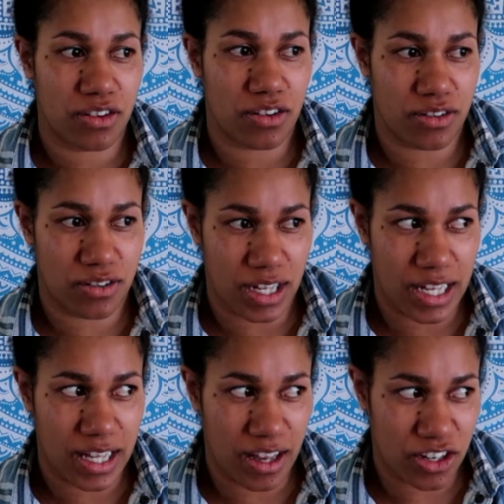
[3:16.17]
you're
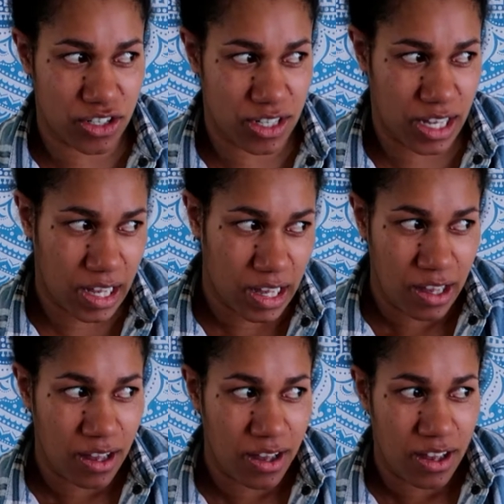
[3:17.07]
like actually,
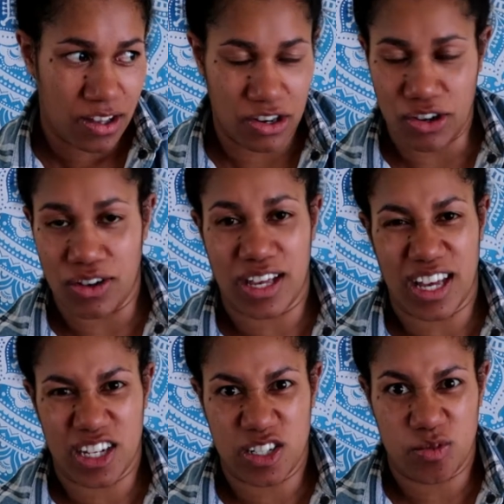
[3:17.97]
you know,
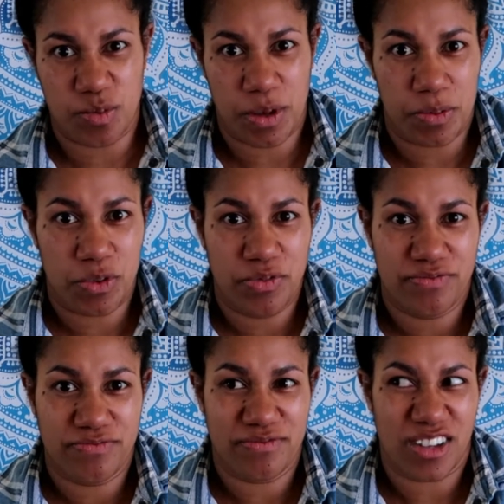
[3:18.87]
engaging with people.
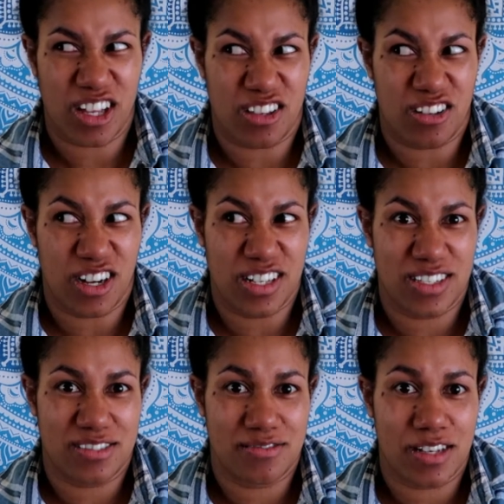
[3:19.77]
It's nice.
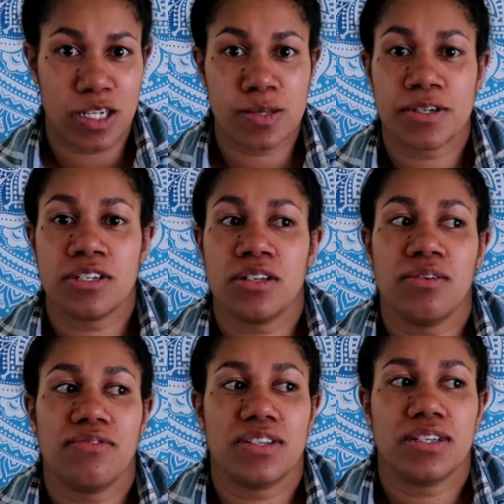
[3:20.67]
And especially
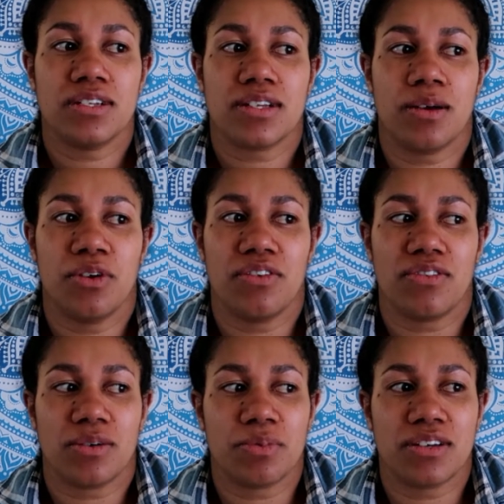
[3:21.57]
when visitors come
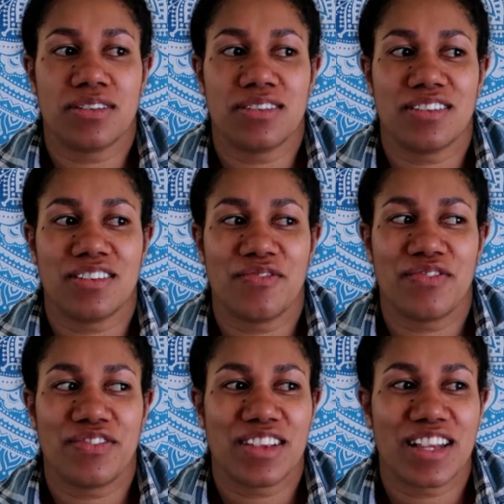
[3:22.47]
over, because
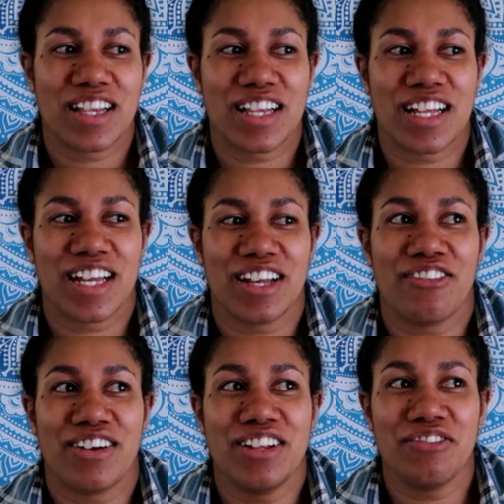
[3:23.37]

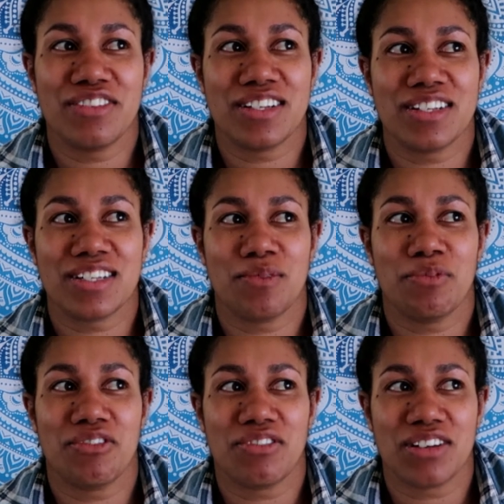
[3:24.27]
like when your visitors come
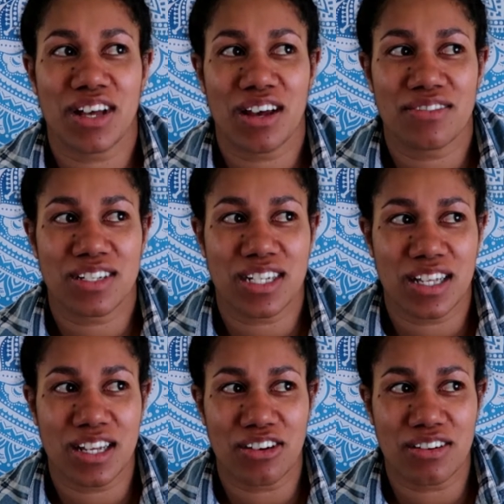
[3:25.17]
over and you have the
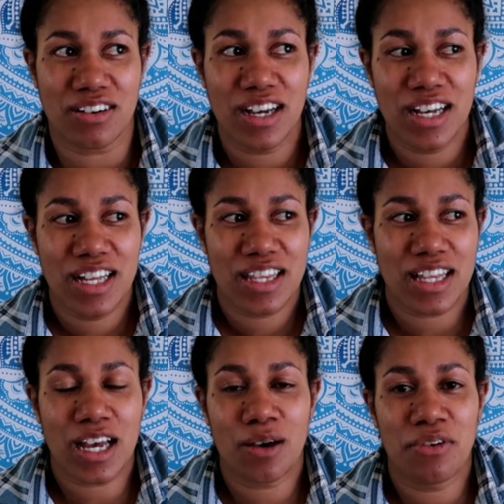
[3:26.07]
telly on,
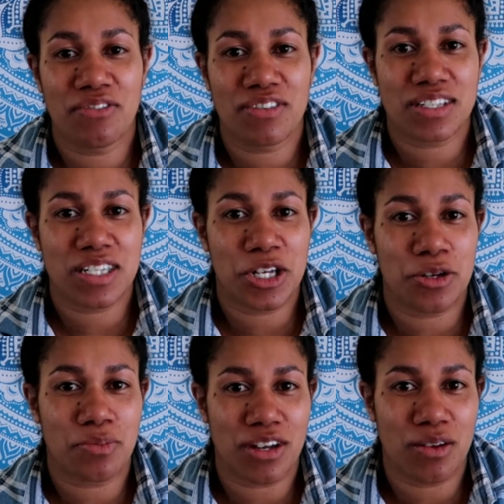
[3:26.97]
they come over to see
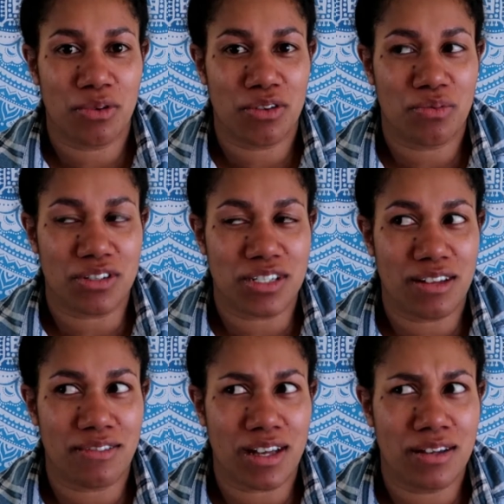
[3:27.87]
you but you both watch
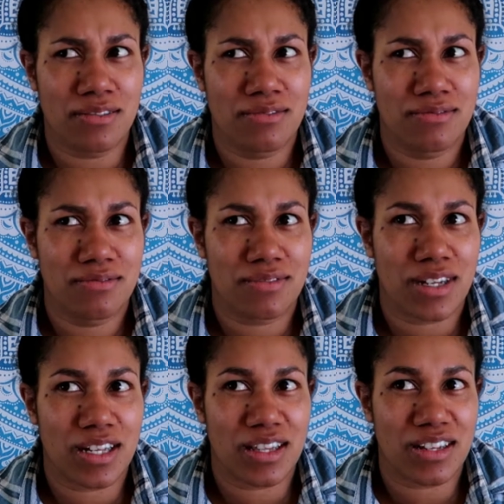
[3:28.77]
TV,
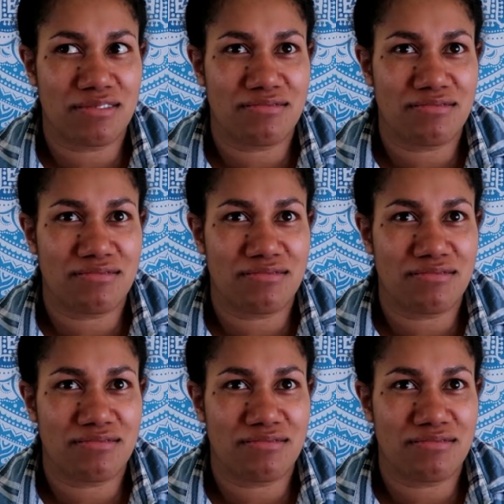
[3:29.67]
and that